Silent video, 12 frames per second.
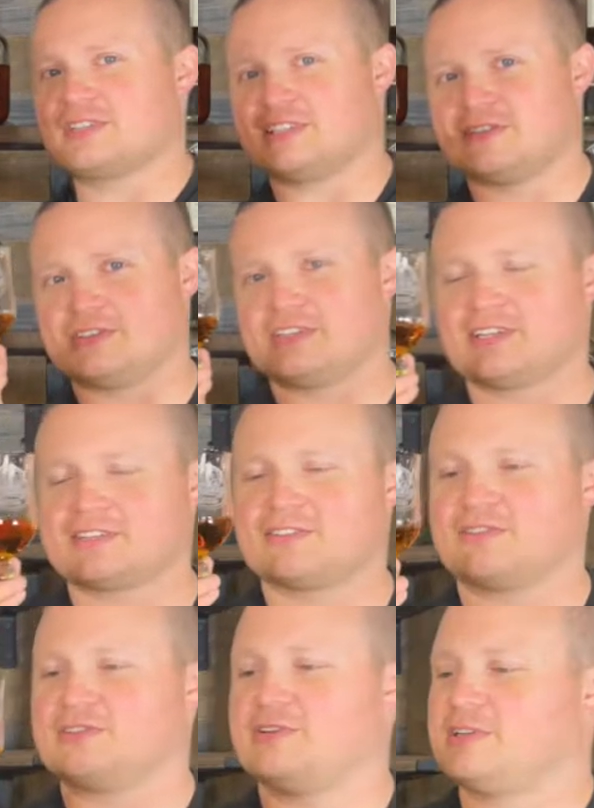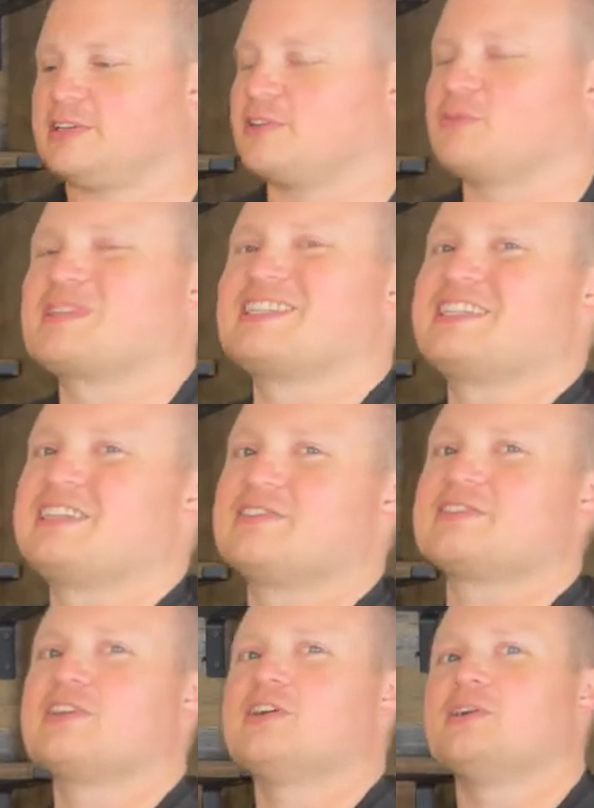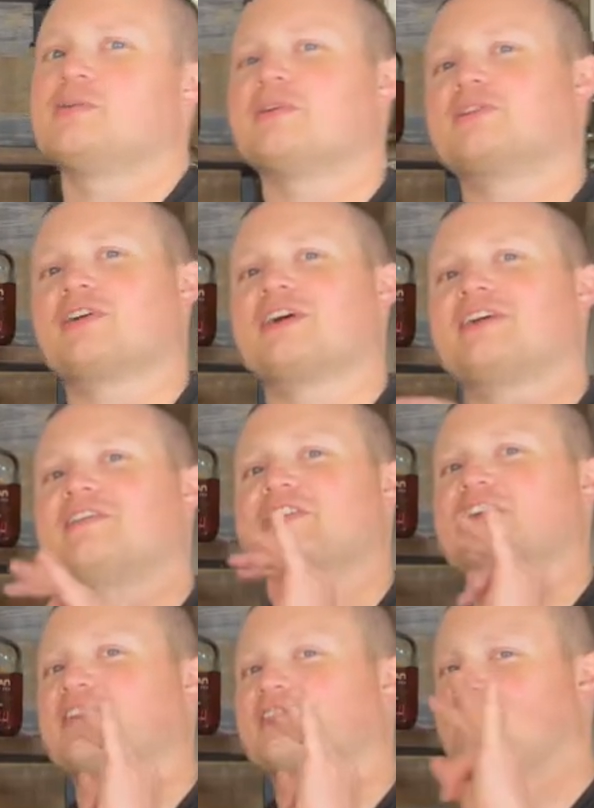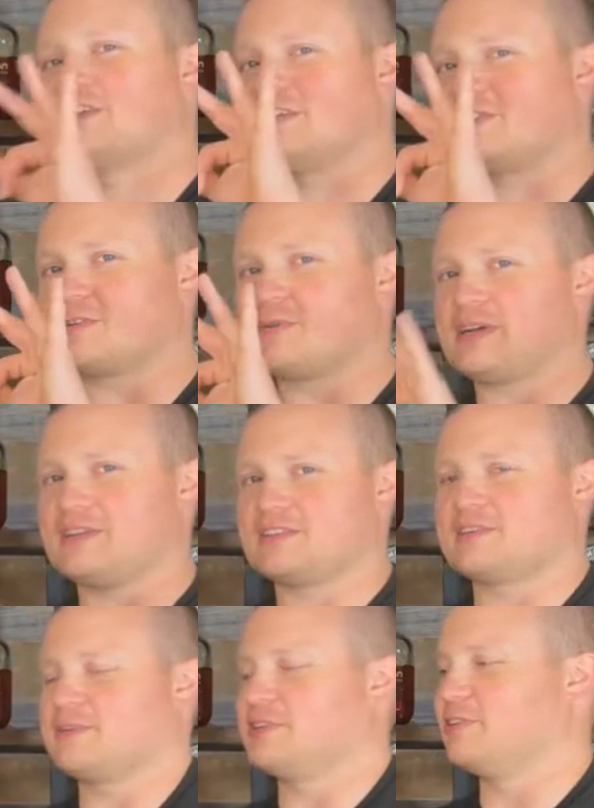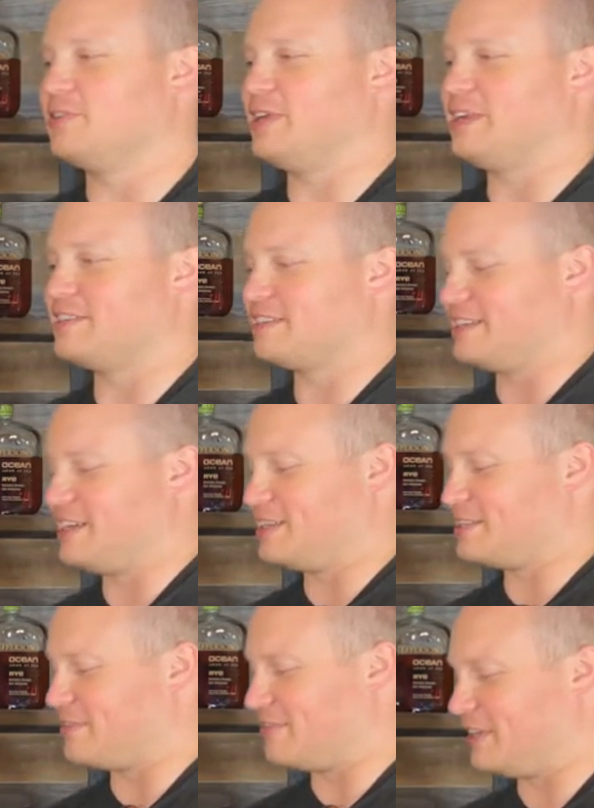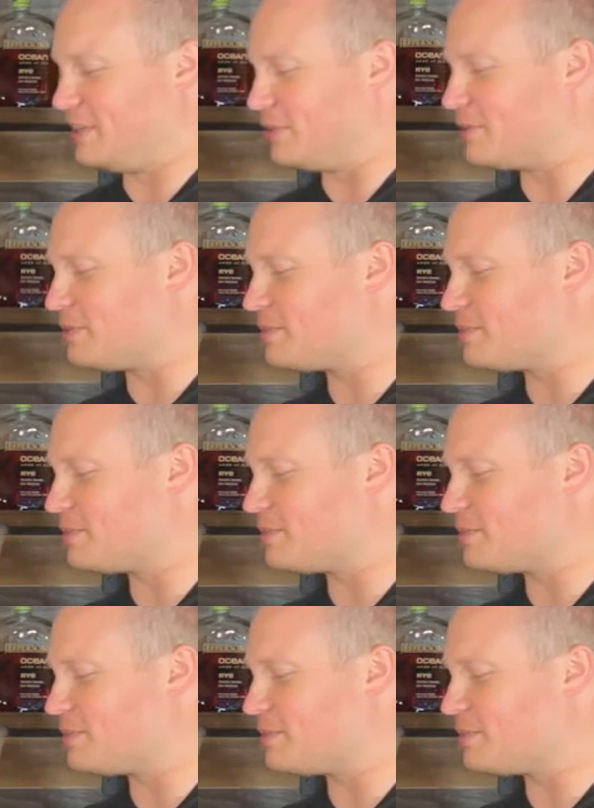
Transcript: And if you guys don't know here on Whiskey Tiers, we try everything three different ways. So we're going to do that in today's video.